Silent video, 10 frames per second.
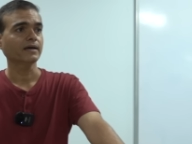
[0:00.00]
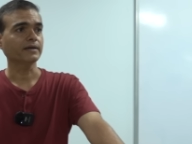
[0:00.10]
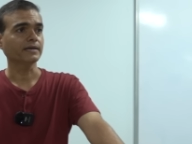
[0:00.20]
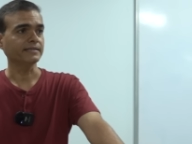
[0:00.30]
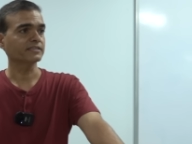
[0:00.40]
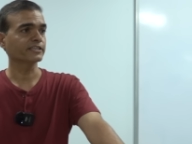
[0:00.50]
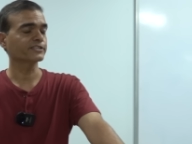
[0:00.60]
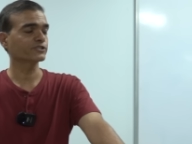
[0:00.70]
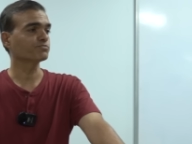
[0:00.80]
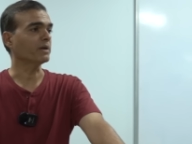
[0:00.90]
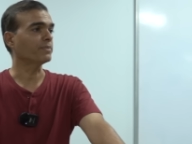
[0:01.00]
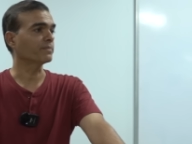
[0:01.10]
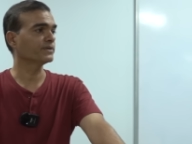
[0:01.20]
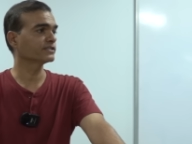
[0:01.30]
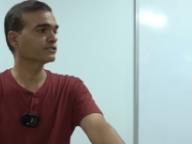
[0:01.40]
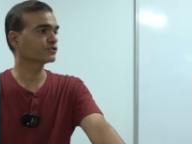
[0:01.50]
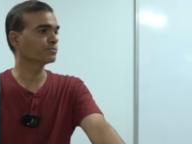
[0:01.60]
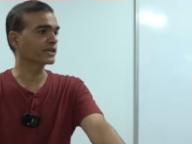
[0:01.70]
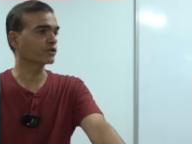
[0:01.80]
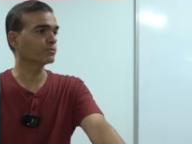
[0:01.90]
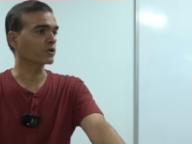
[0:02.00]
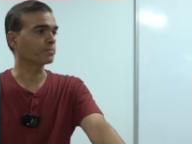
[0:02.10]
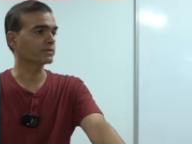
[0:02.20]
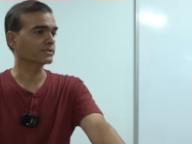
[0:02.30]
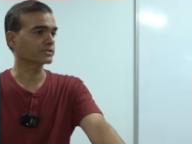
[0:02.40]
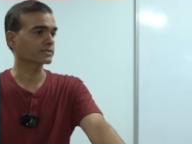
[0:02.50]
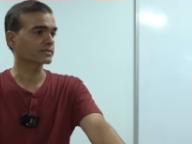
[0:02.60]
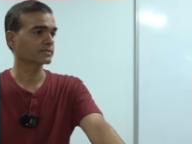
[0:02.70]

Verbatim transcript: And in this institute, my purpose is to make you more optimistic.